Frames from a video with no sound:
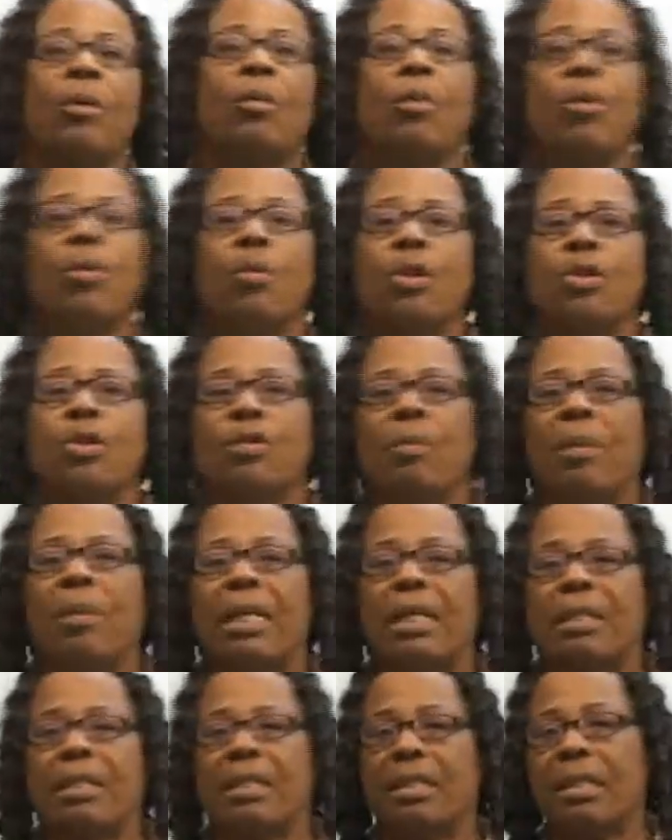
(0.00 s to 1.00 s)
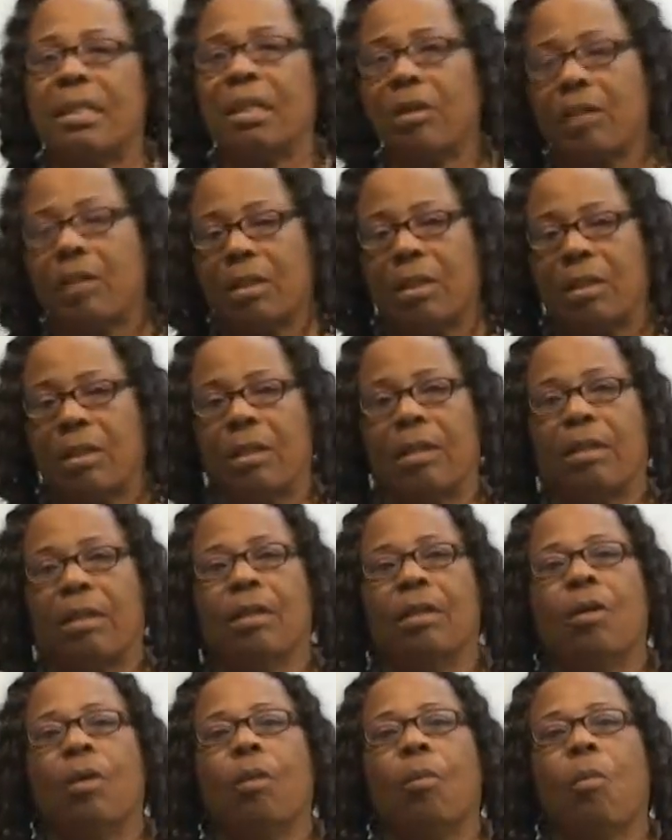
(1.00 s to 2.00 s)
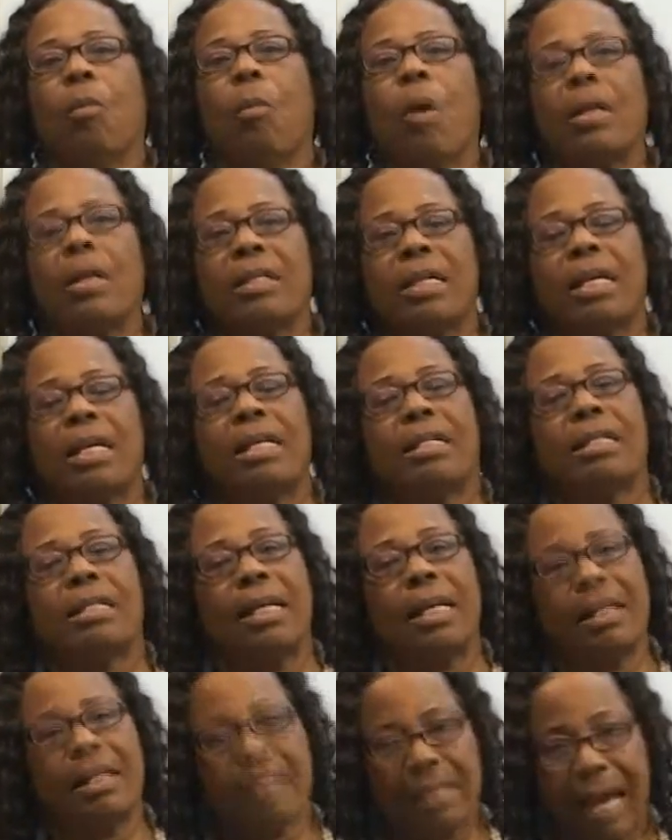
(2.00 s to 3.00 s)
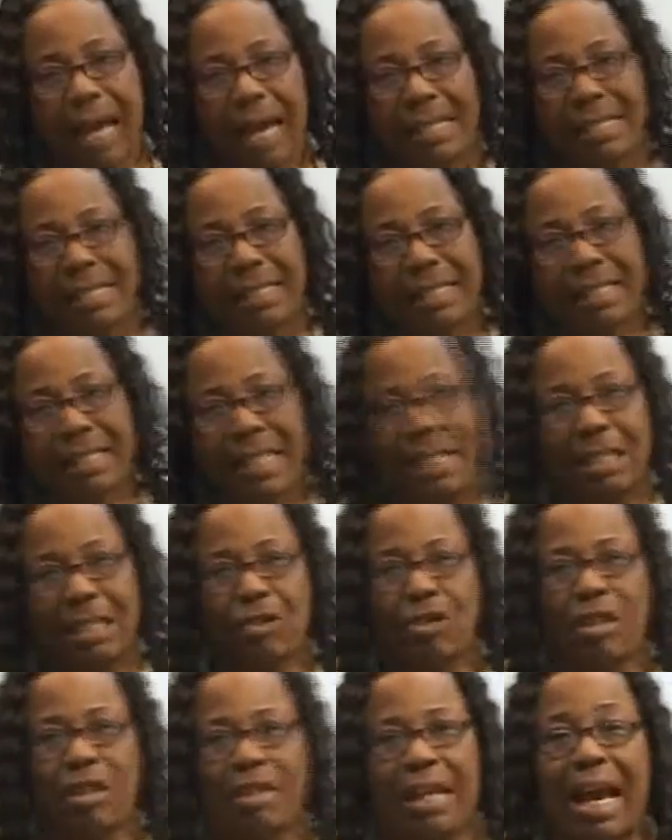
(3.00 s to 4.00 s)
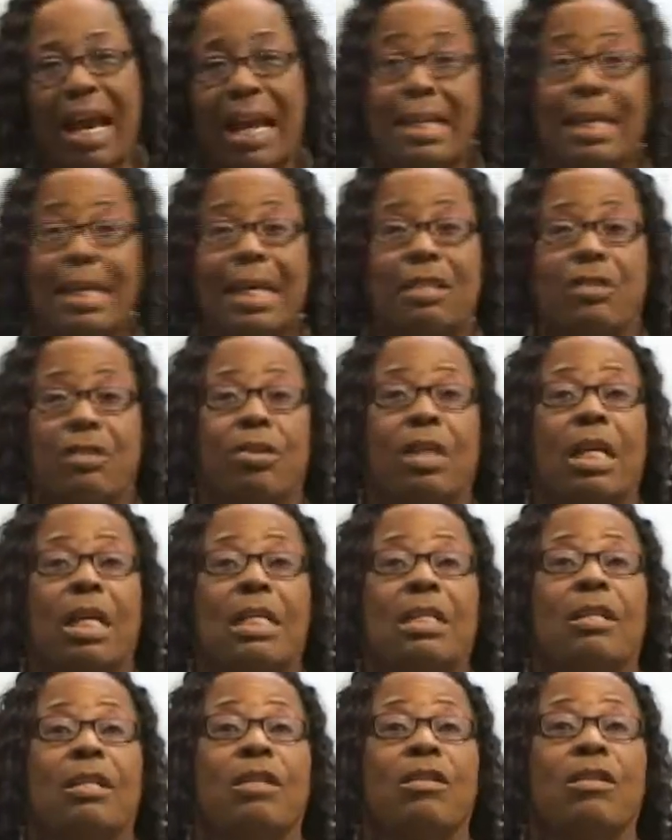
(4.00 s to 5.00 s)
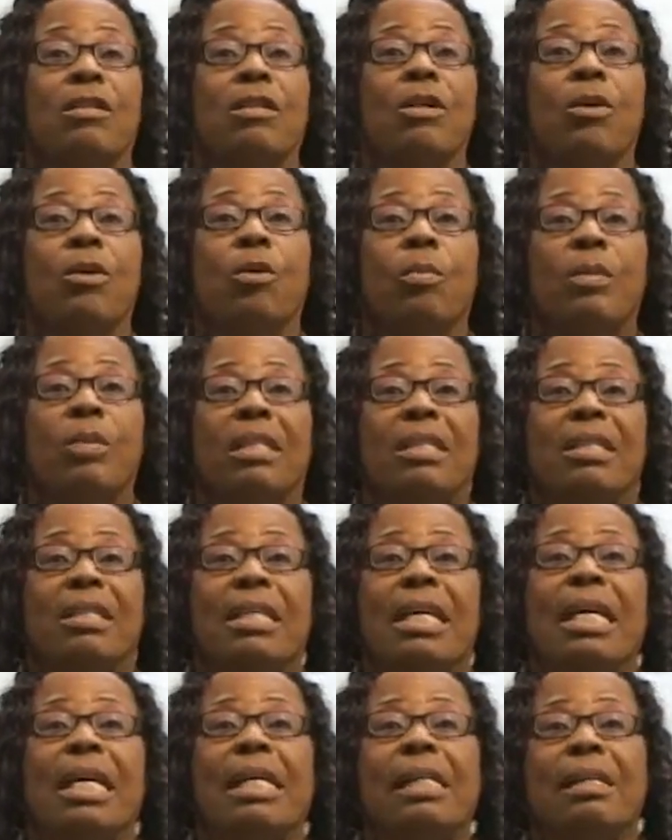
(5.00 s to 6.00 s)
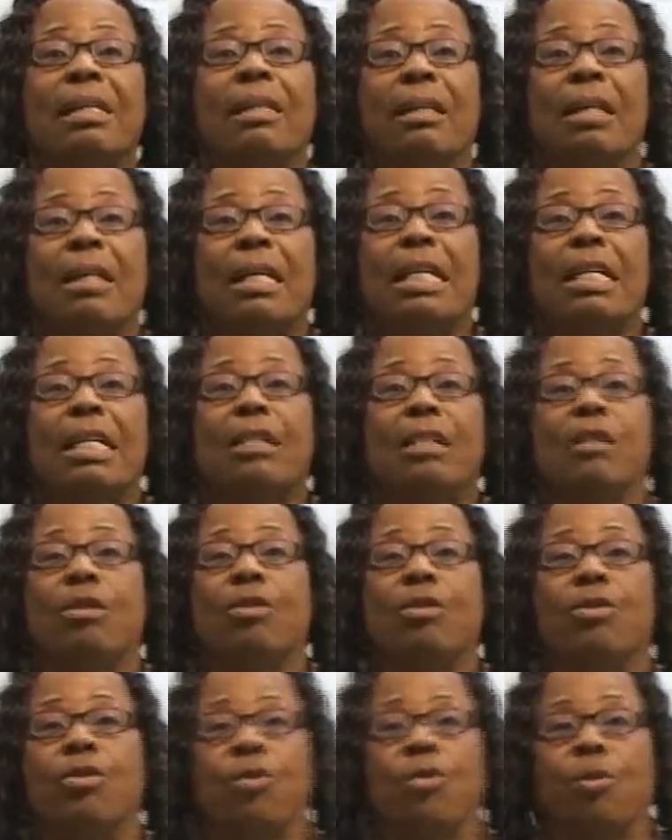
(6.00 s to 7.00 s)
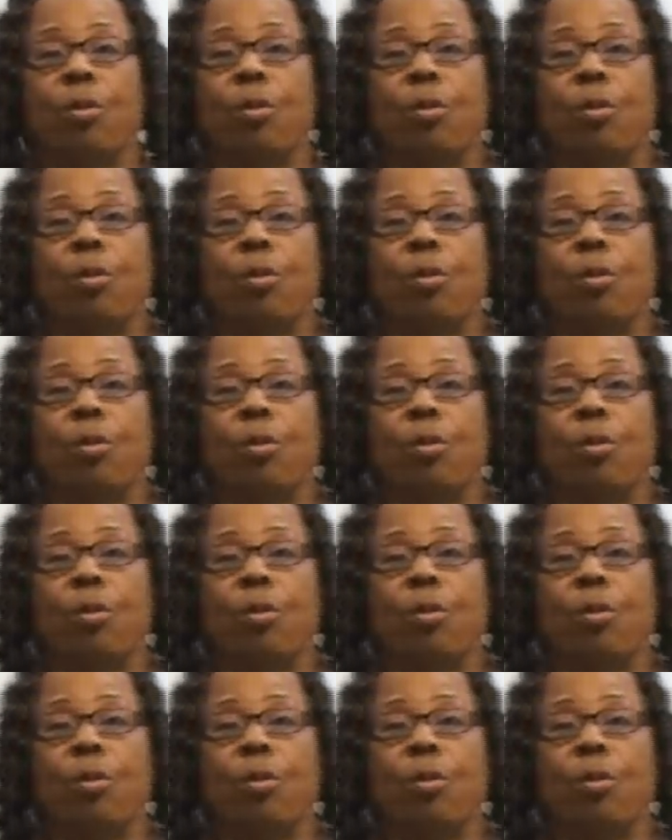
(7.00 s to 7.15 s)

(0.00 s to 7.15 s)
We want to make certain what it is as teachers and educators we still need to do.